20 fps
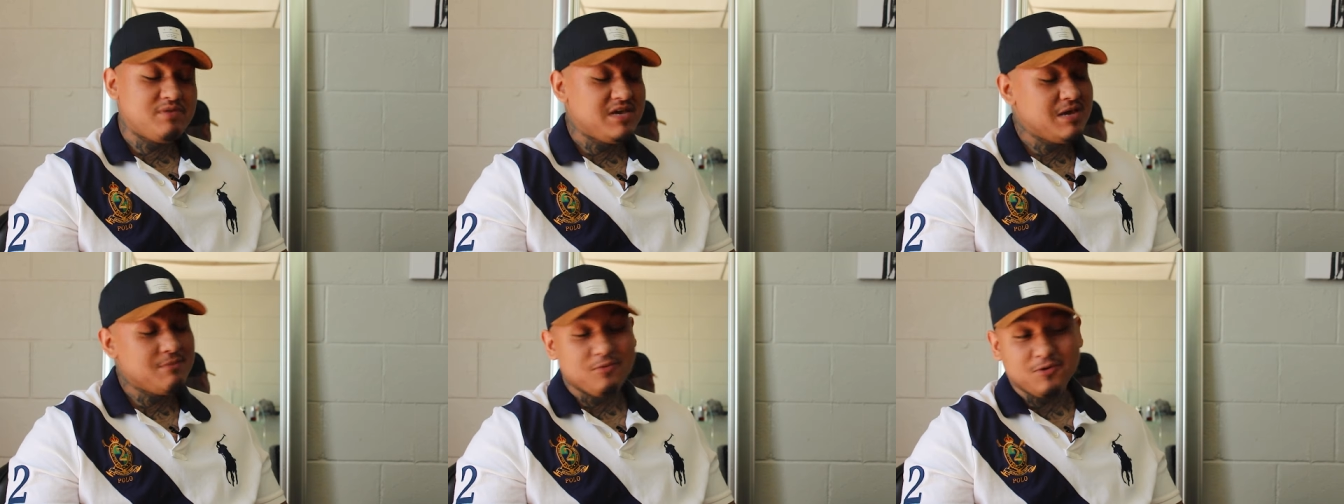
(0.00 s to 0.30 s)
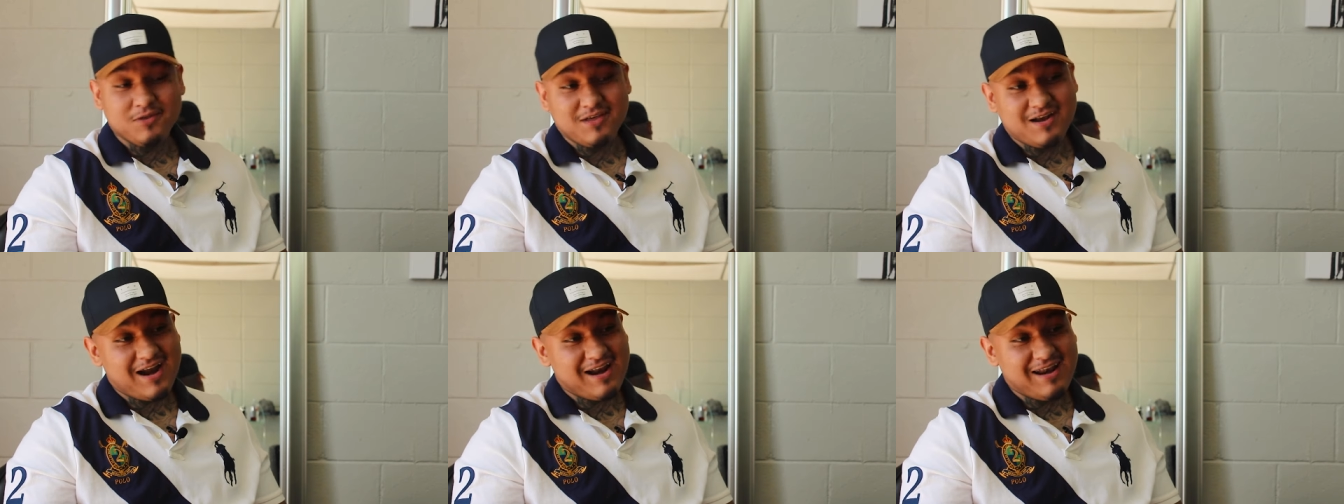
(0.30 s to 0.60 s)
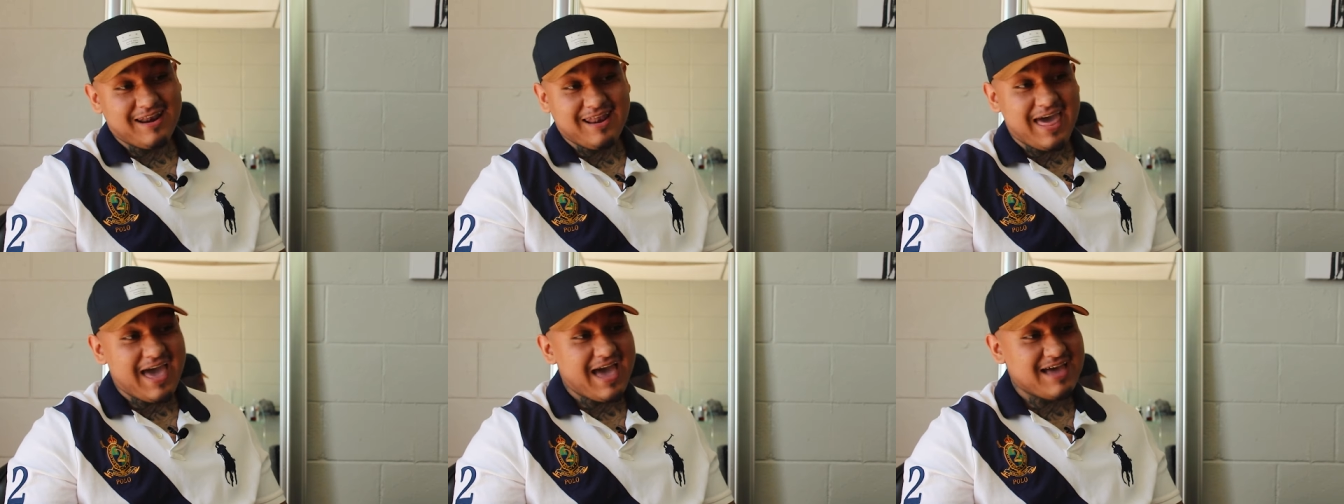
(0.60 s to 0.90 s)
People that
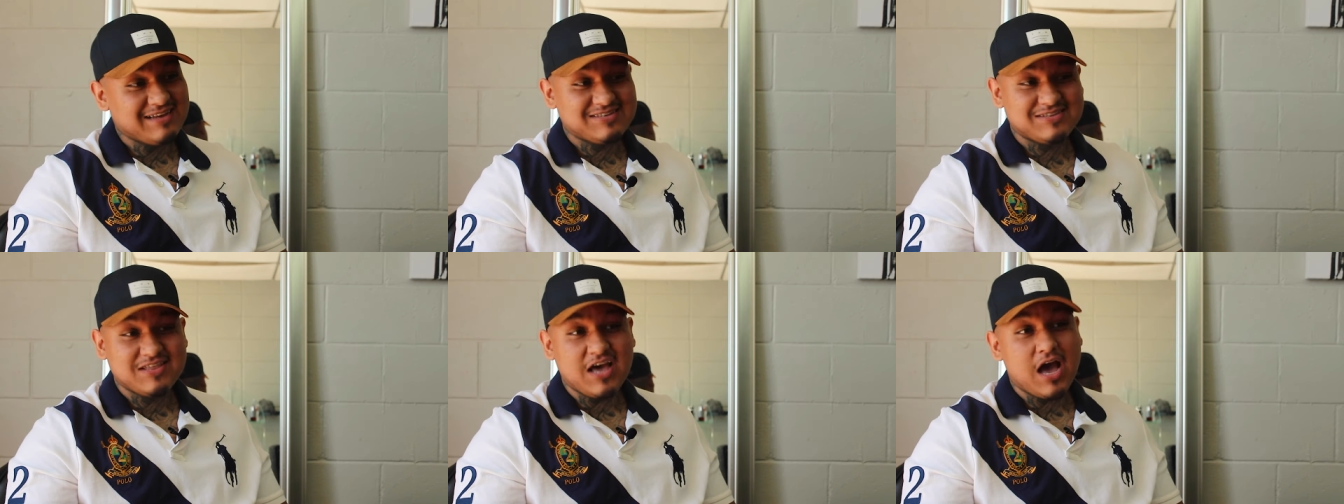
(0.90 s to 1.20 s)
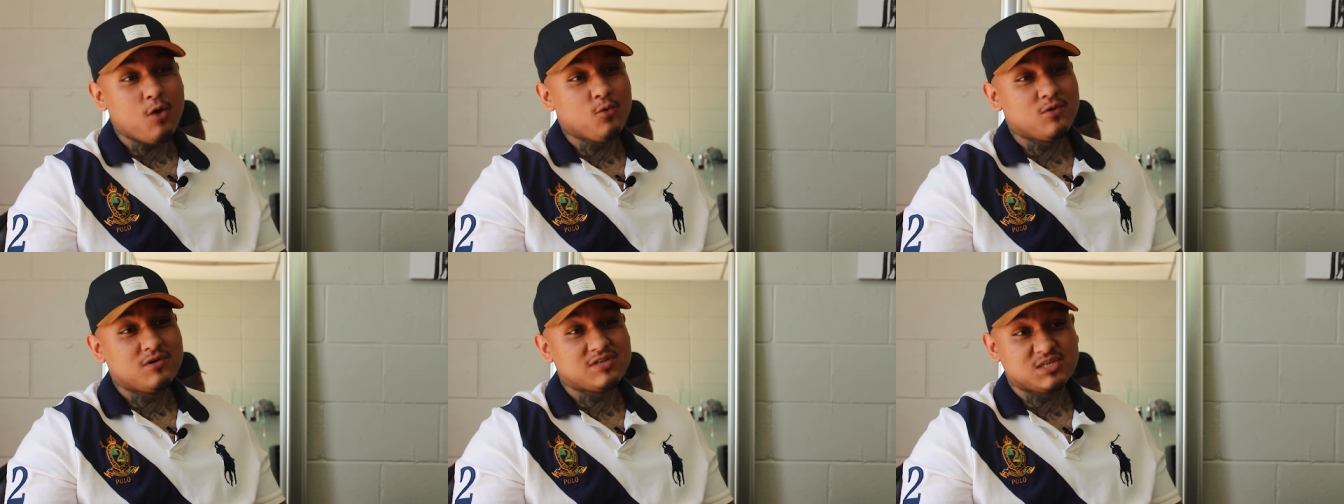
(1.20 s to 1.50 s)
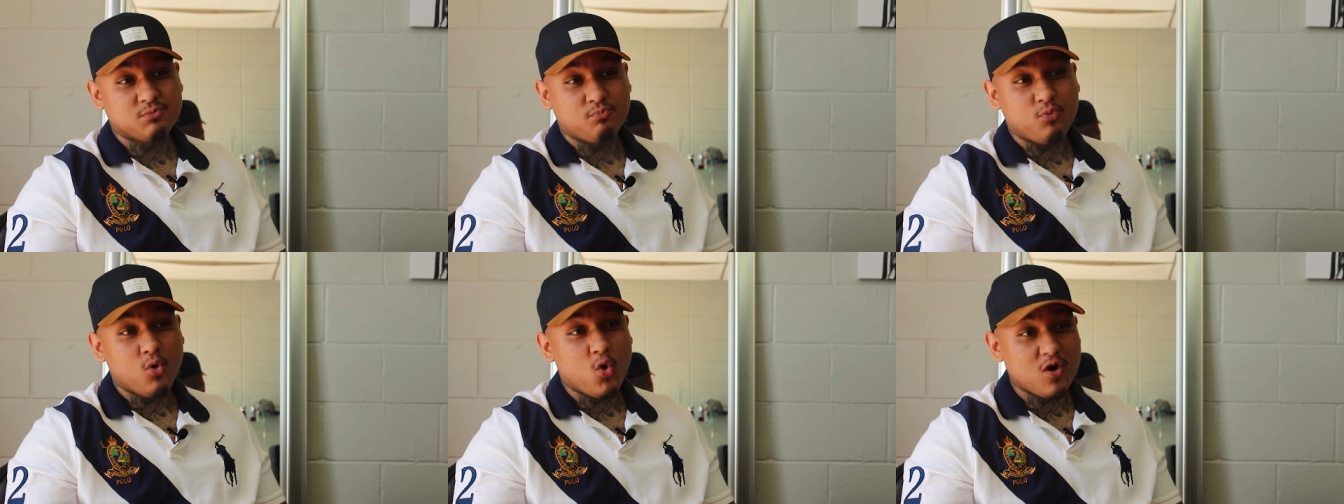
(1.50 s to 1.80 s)
I last thought would
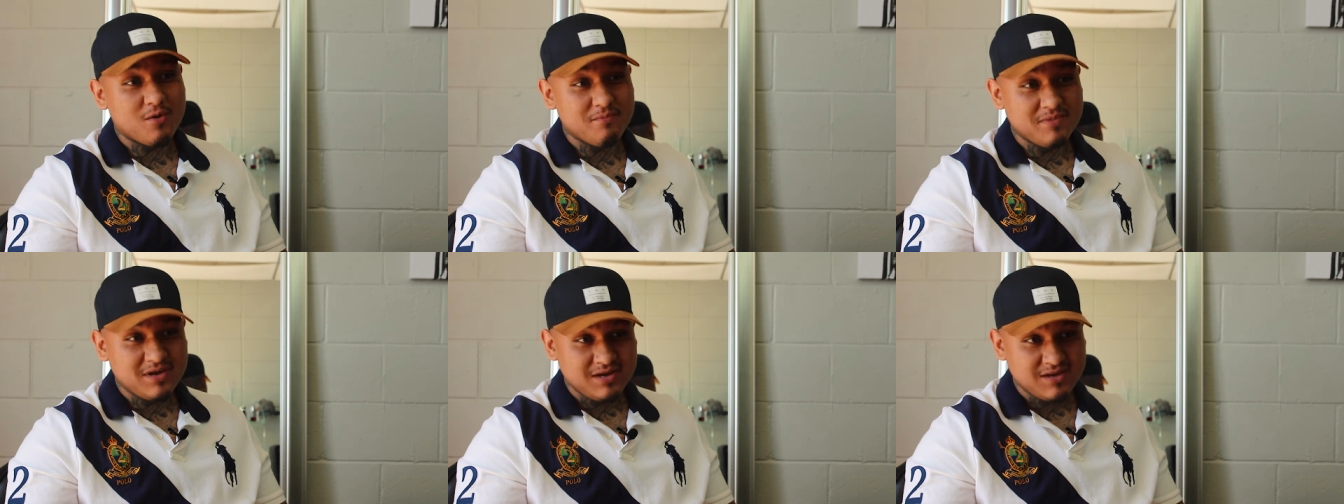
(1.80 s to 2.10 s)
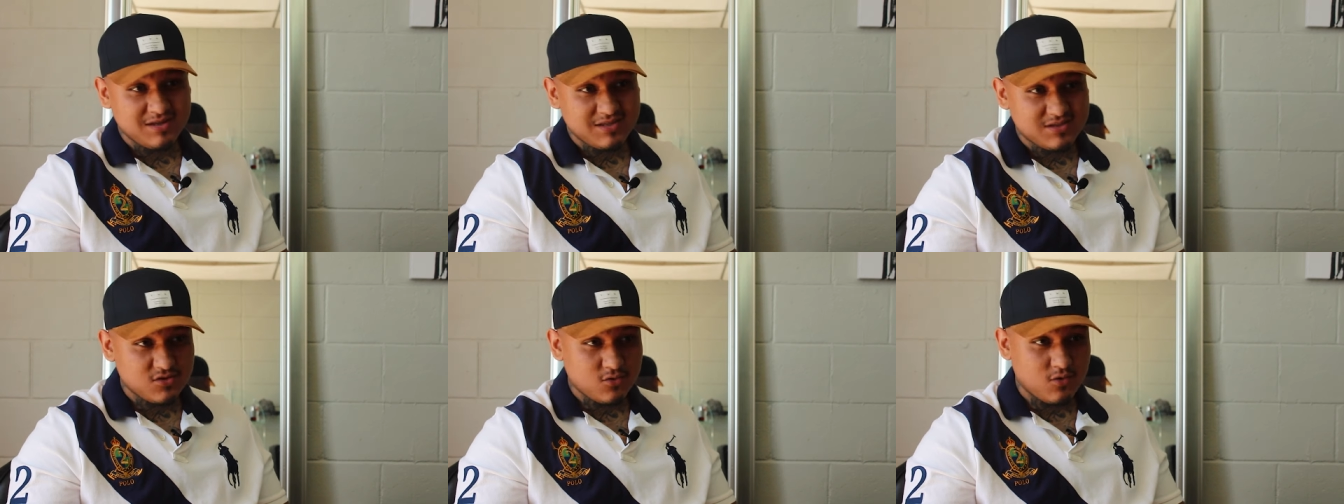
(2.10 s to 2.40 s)
support me